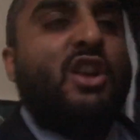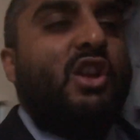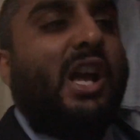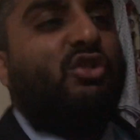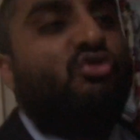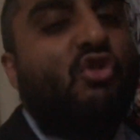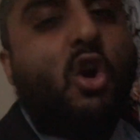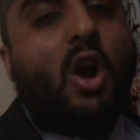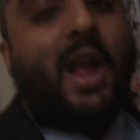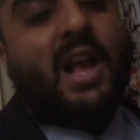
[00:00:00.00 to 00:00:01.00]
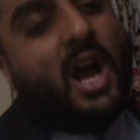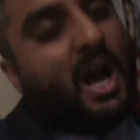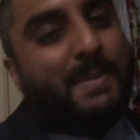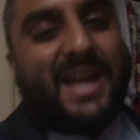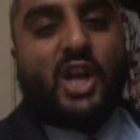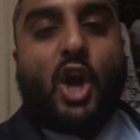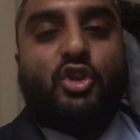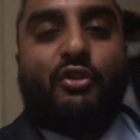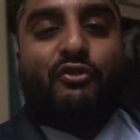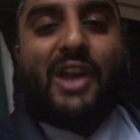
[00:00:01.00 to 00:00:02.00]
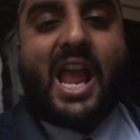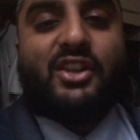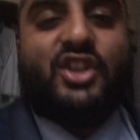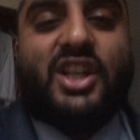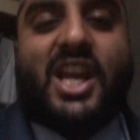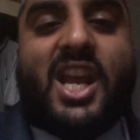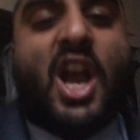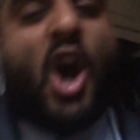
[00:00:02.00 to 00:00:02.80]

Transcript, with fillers: That's right. I make a hundred thousand a year.